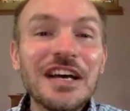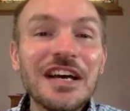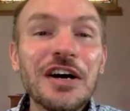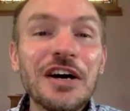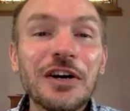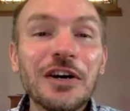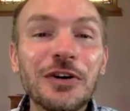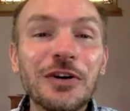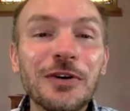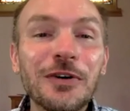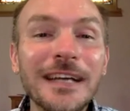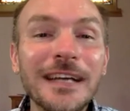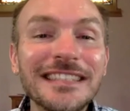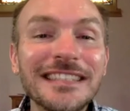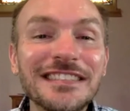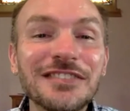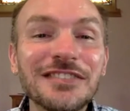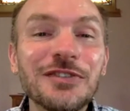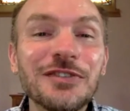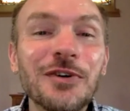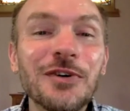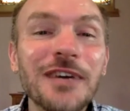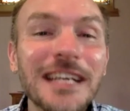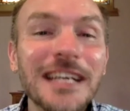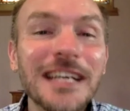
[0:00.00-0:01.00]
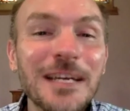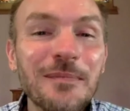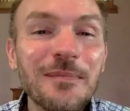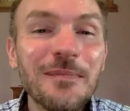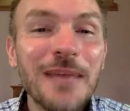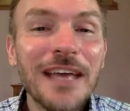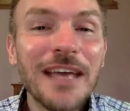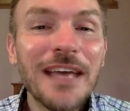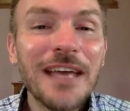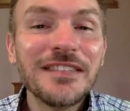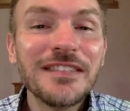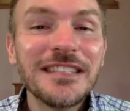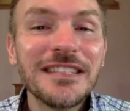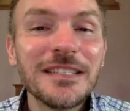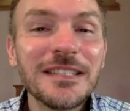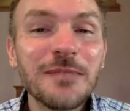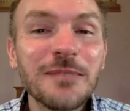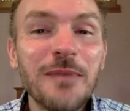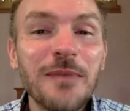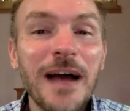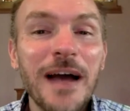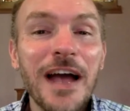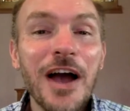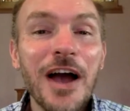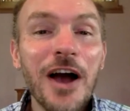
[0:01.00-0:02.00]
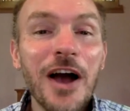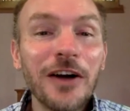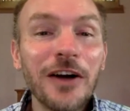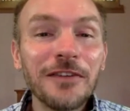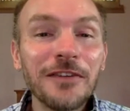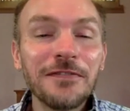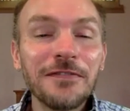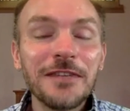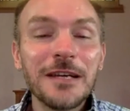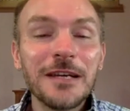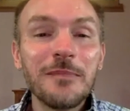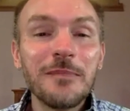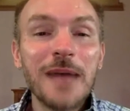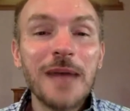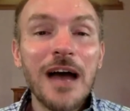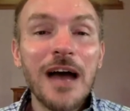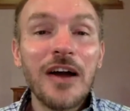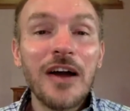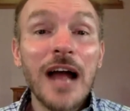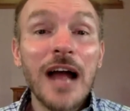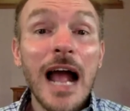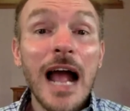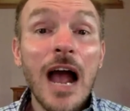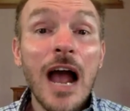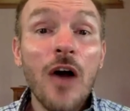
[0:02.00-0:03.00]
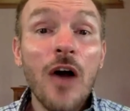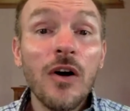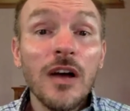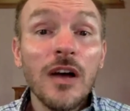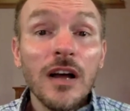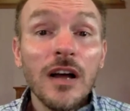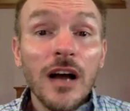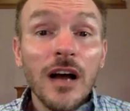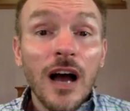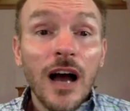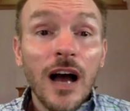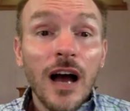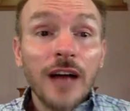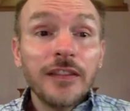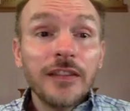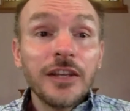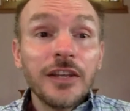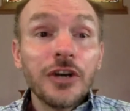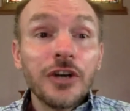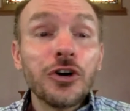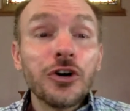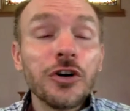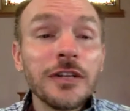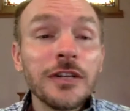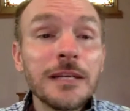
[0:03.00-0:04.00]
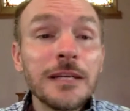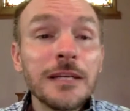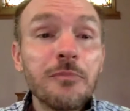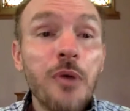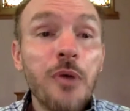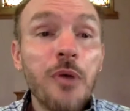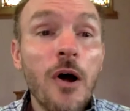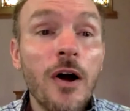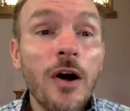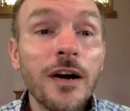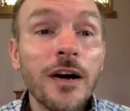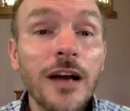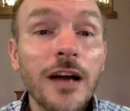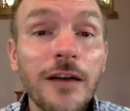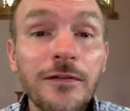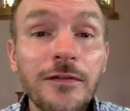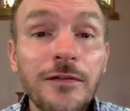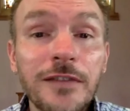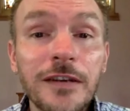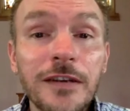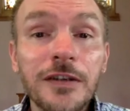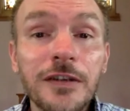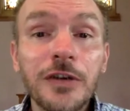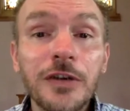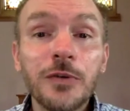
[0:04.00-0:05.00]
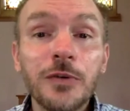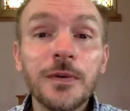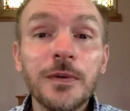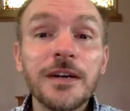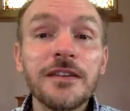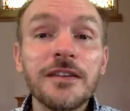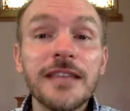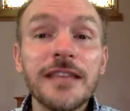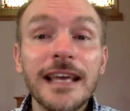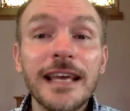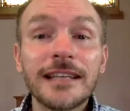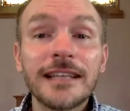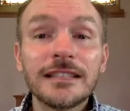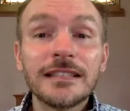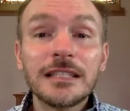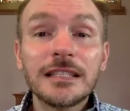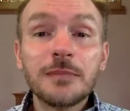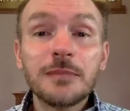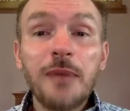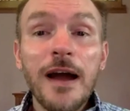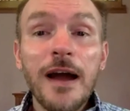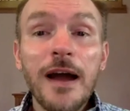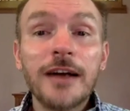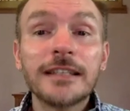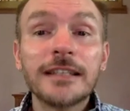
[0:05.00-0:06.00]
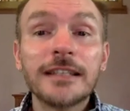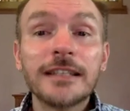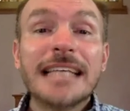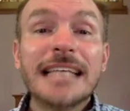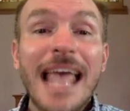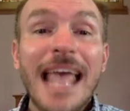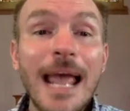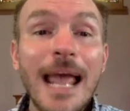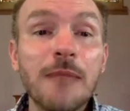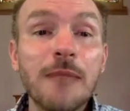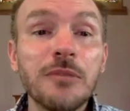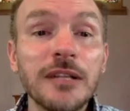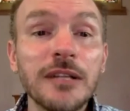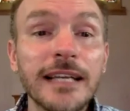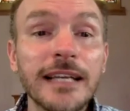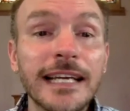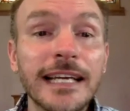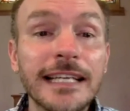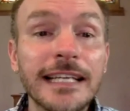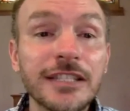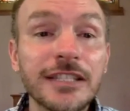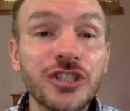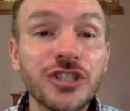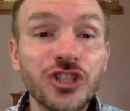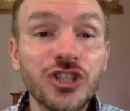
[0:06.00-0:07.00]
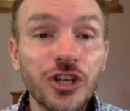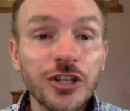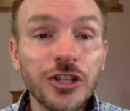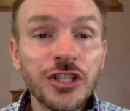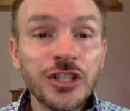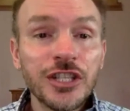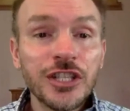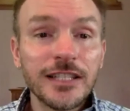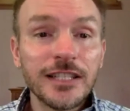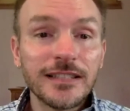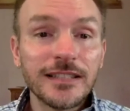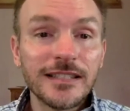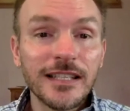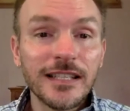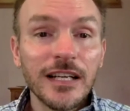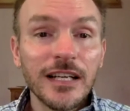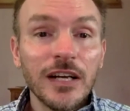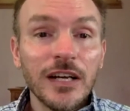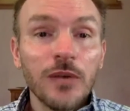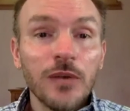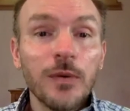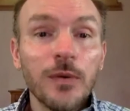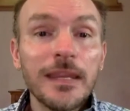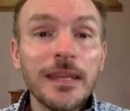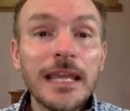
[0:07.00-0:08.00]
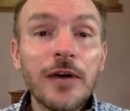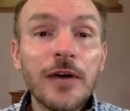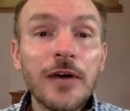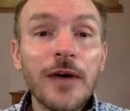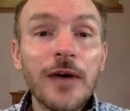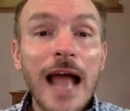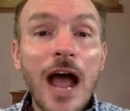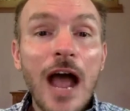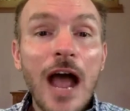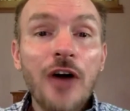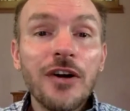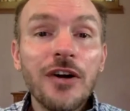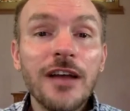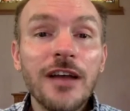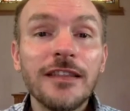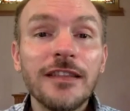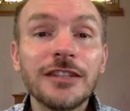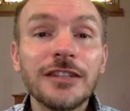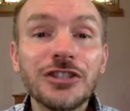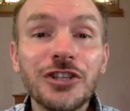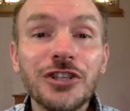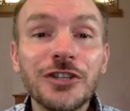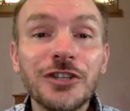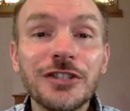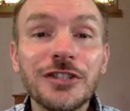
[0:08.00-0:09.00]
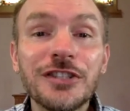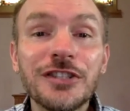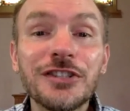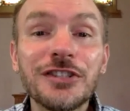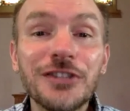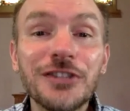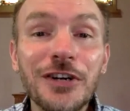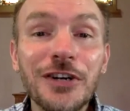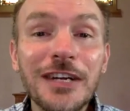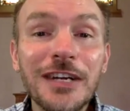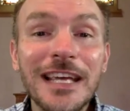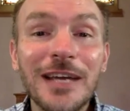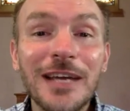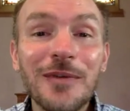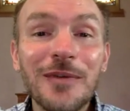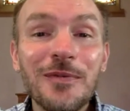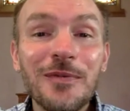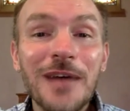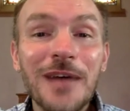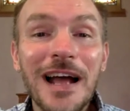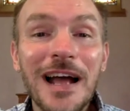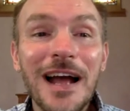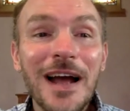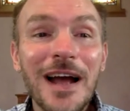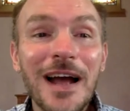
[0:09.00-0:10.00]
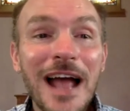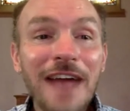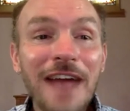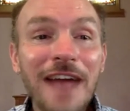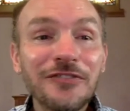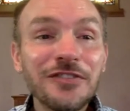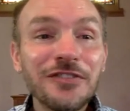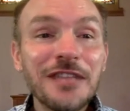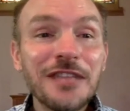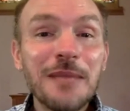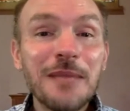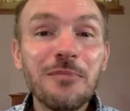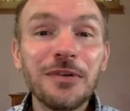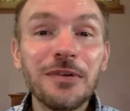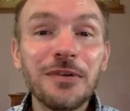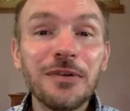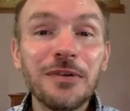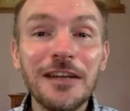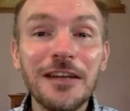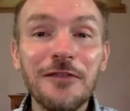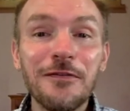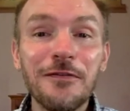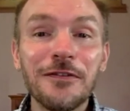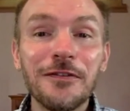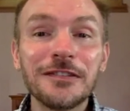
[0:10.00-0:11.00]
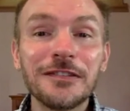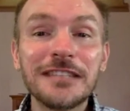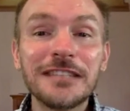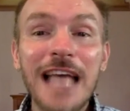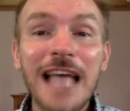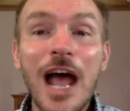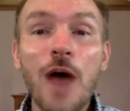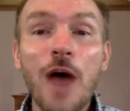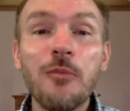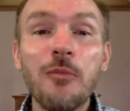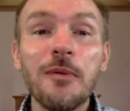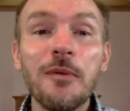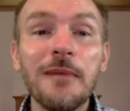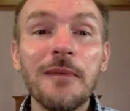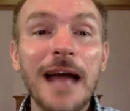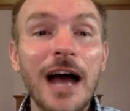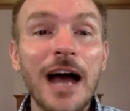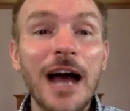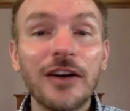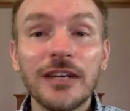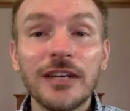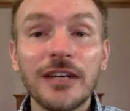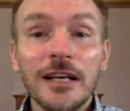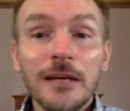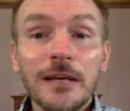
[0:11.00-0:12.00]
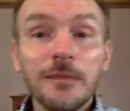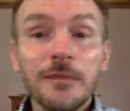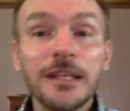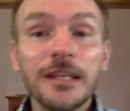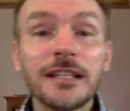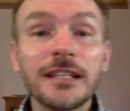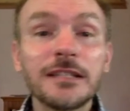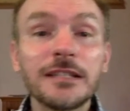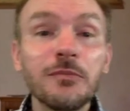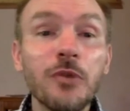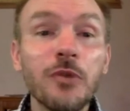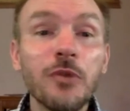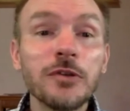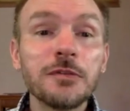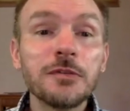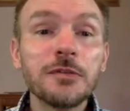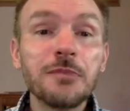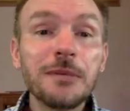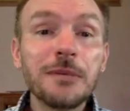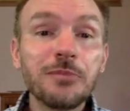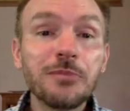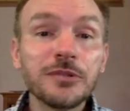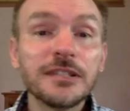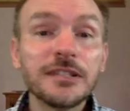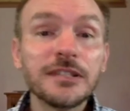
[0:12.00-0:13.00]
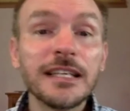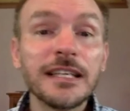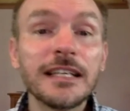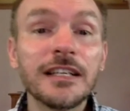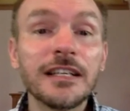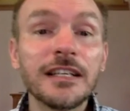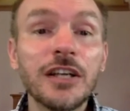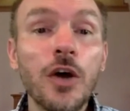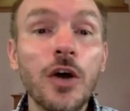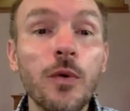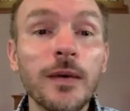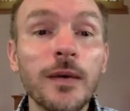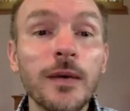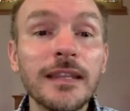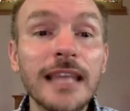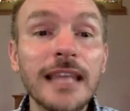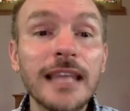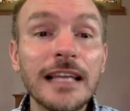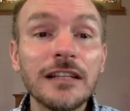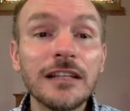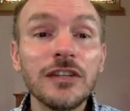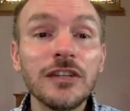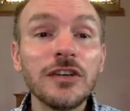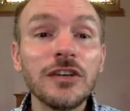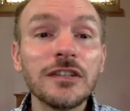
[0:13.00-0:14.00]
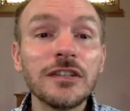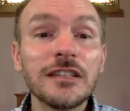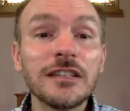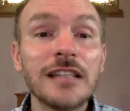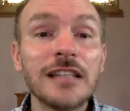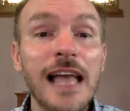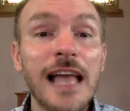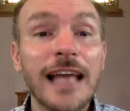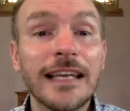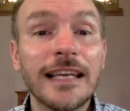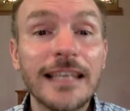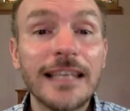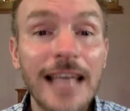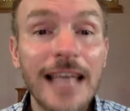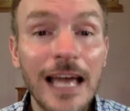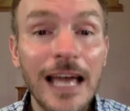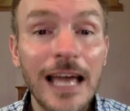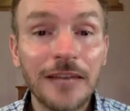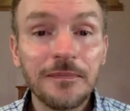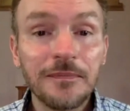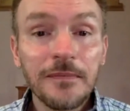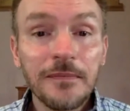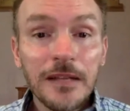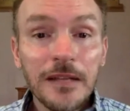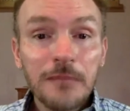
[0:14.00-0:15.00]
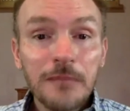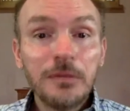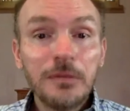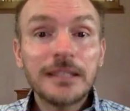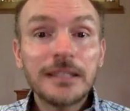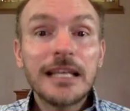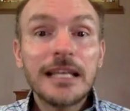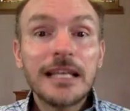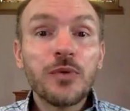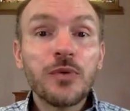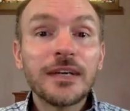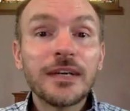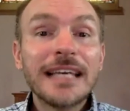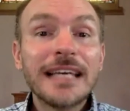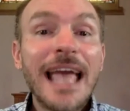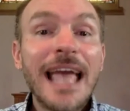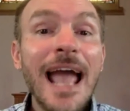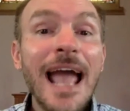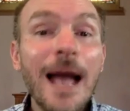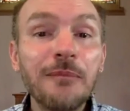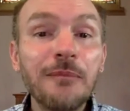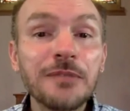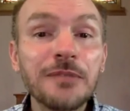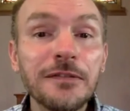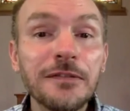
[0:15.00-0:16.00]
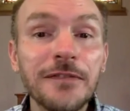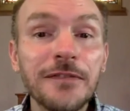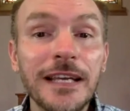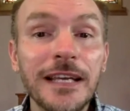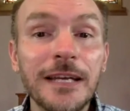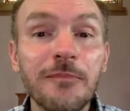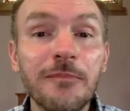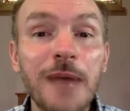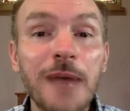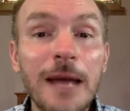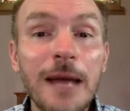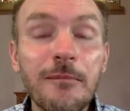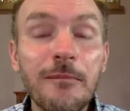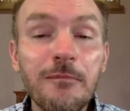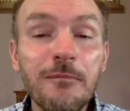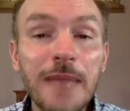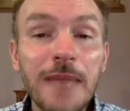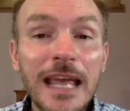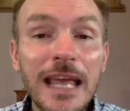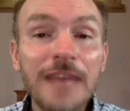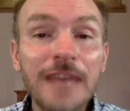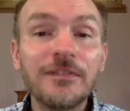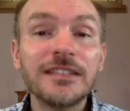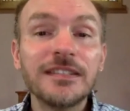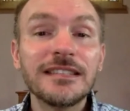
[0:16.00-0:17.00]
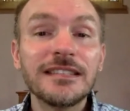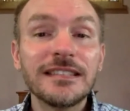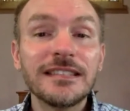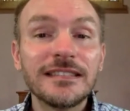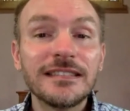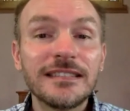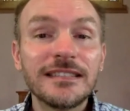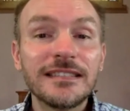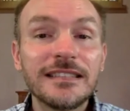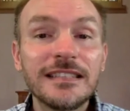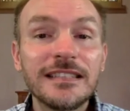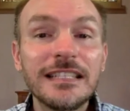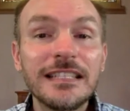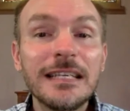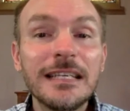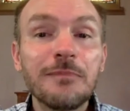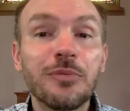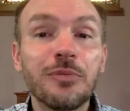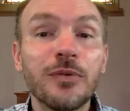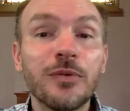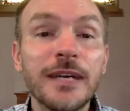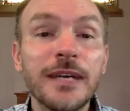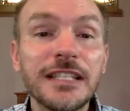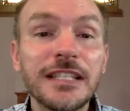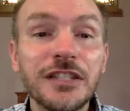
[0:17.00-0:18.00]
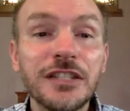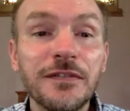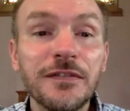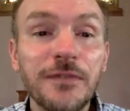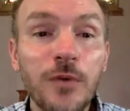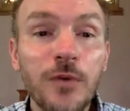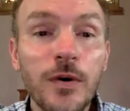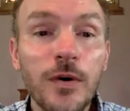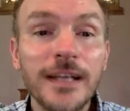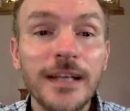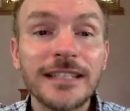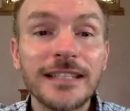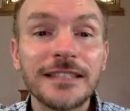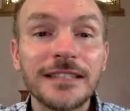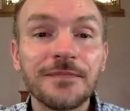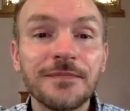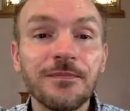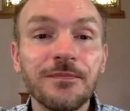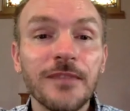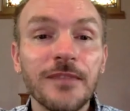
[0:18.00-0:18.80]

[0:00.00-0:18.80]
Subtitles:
A great story in Mavis's biography about how in the early part of their career, they inspired gambling in churches when they were out on the church circuit after they put their first album out, because most people didn't know what they looked like yet, but they were captivated by Mavis's deep, rich voice.